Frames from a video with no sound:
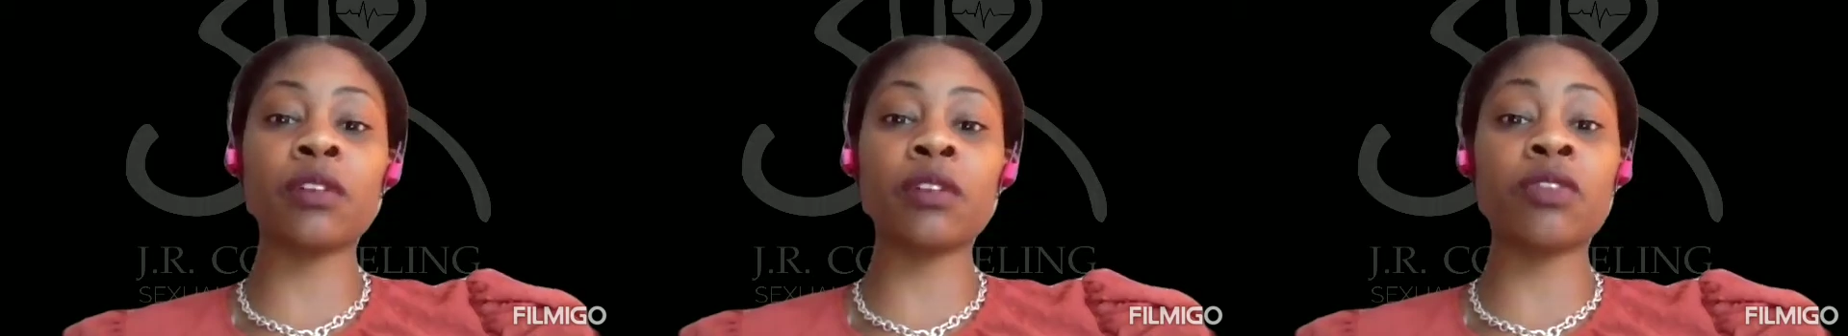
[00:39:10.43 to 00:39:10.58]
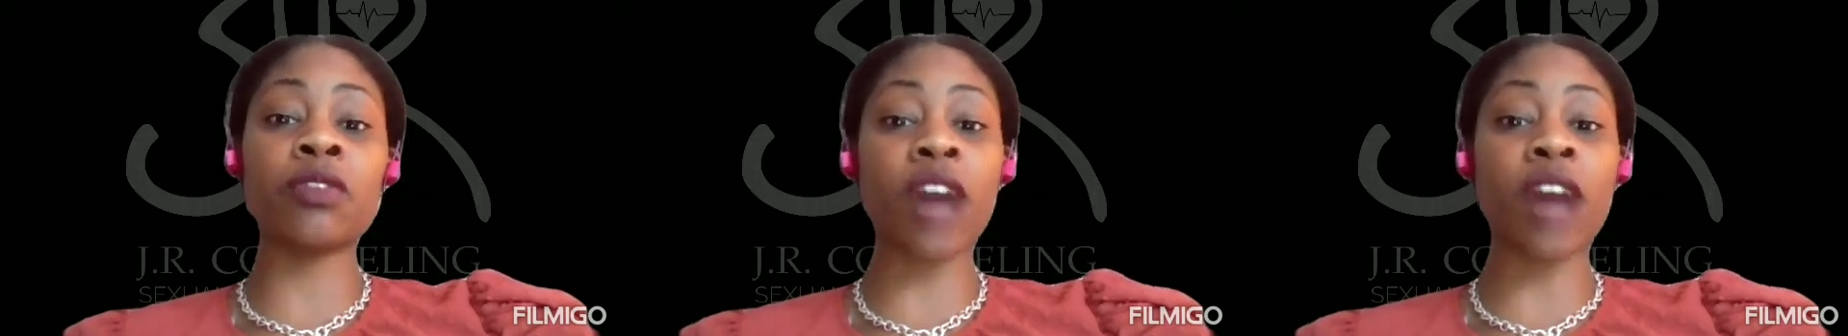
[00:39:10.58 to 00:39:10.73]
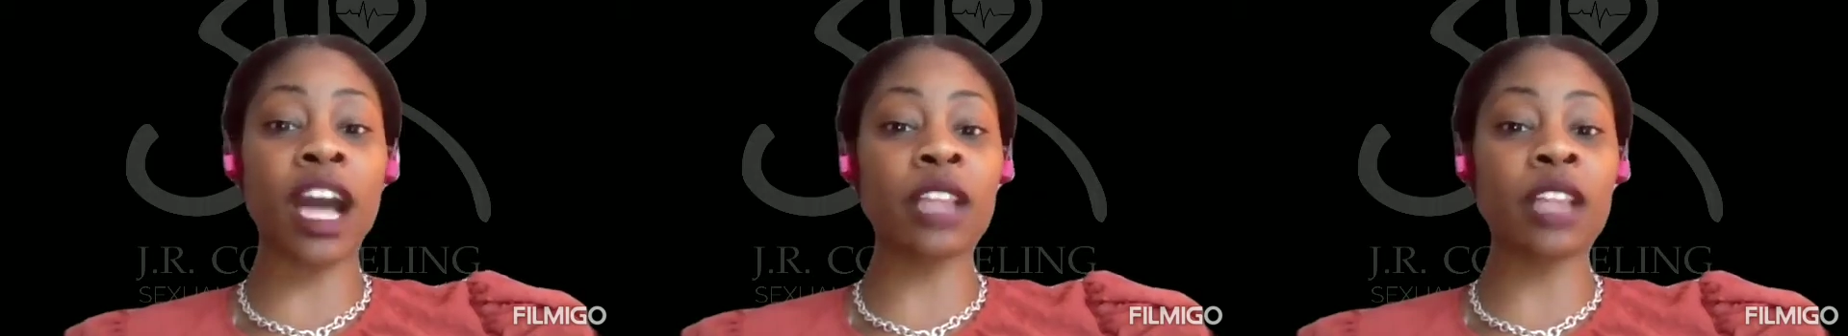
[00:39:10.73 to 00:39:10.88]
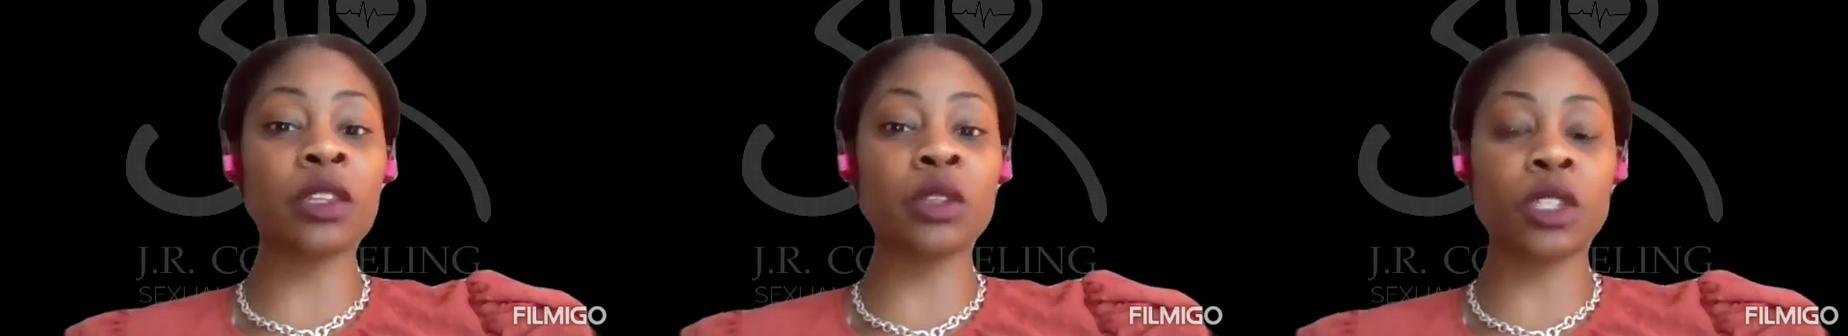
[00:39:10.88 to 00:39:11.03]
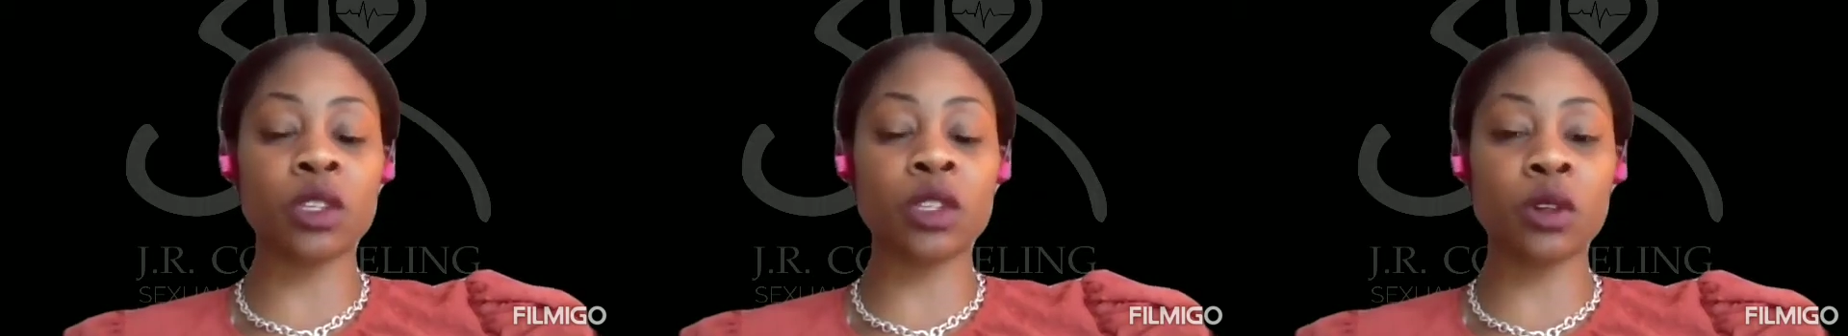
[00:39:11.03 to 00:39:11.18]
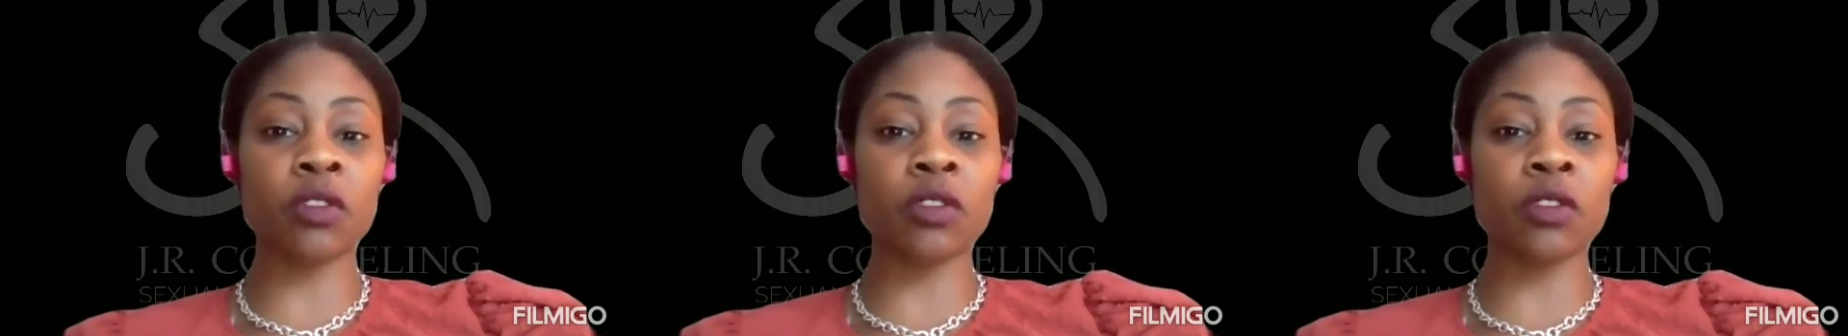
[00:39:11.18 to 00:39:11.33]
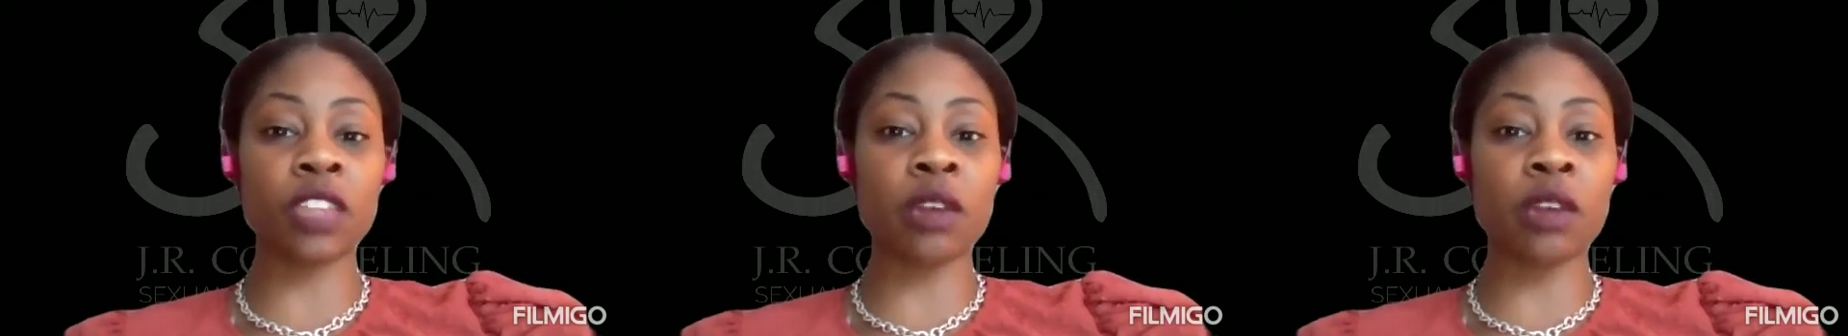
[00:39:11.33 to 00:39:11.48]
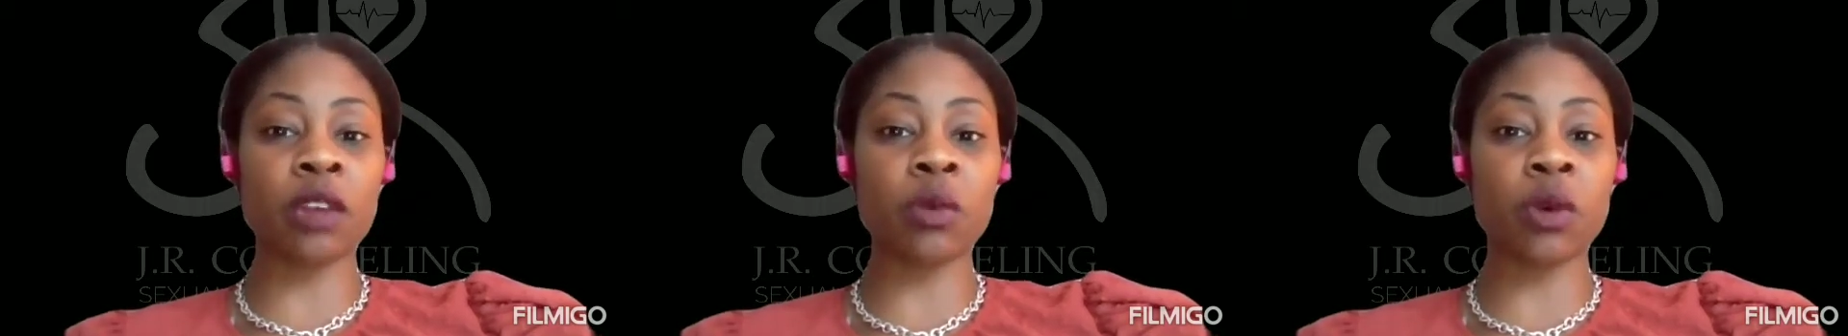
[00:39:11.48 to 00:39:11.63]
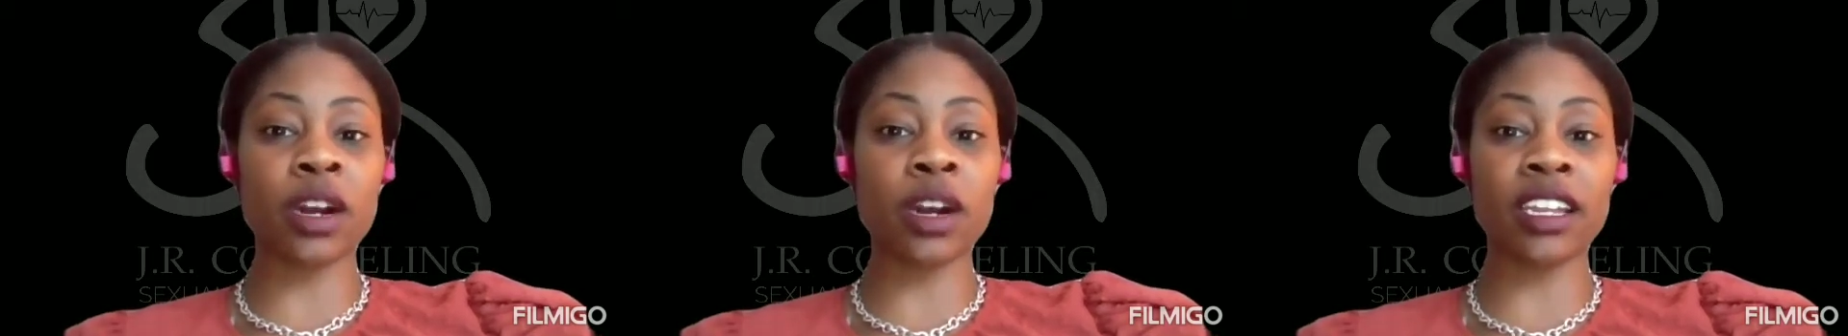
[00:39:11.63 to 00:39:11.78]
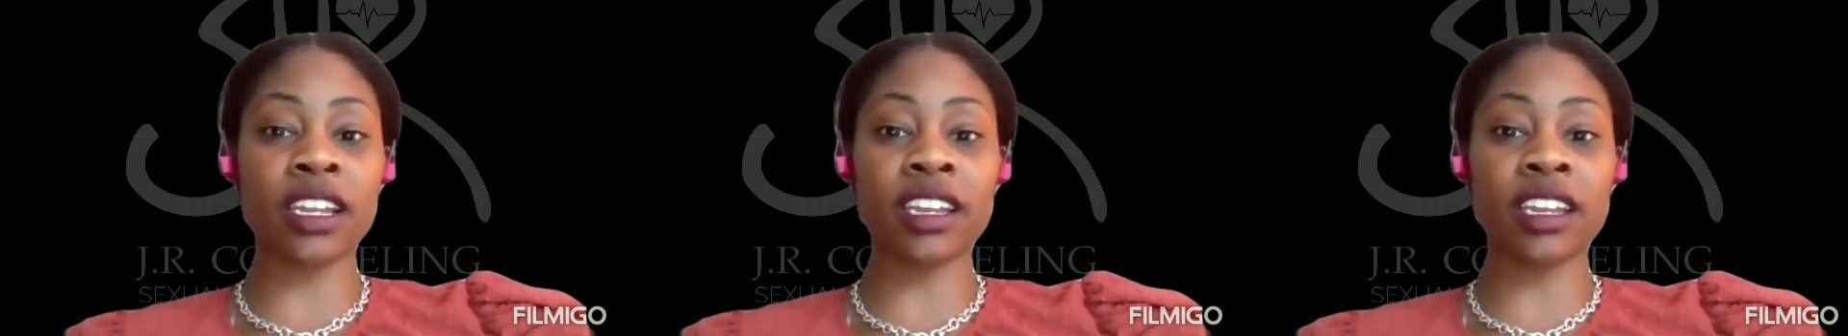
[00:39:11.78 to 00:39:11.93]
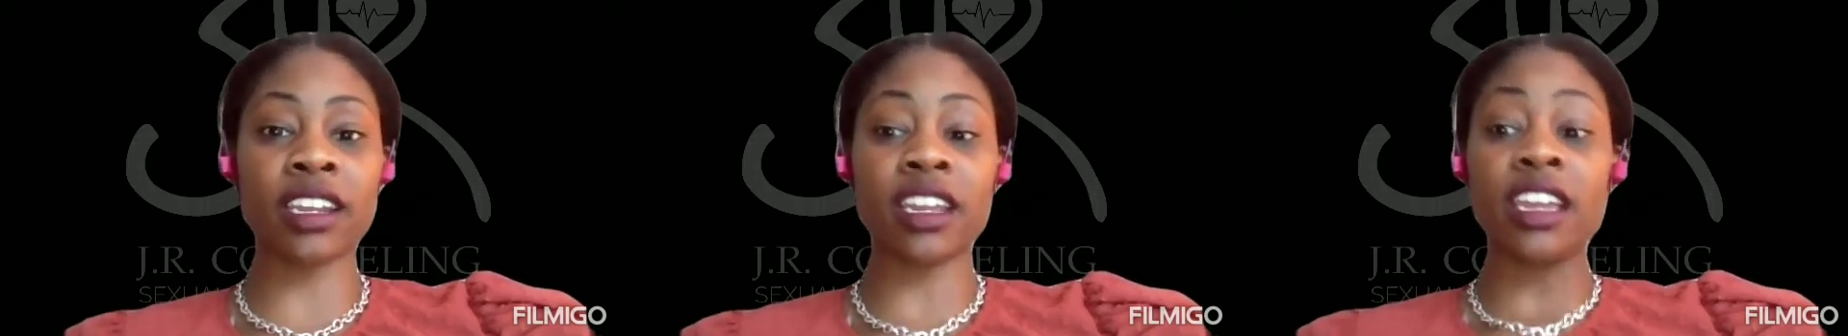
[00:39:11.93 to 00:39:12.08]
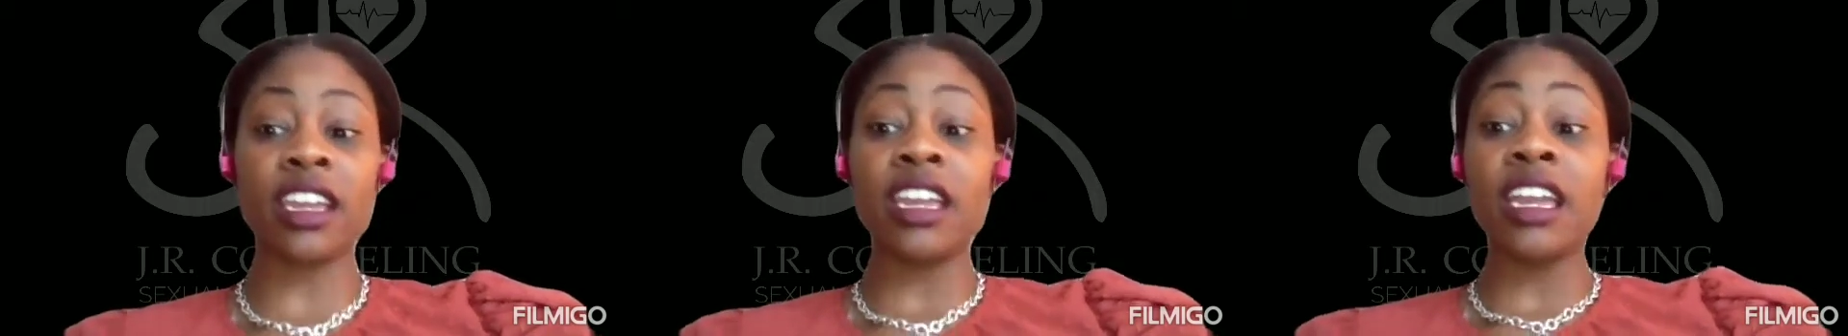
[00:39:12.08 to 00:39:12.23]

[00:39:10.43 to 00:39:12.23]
follow you if they wanted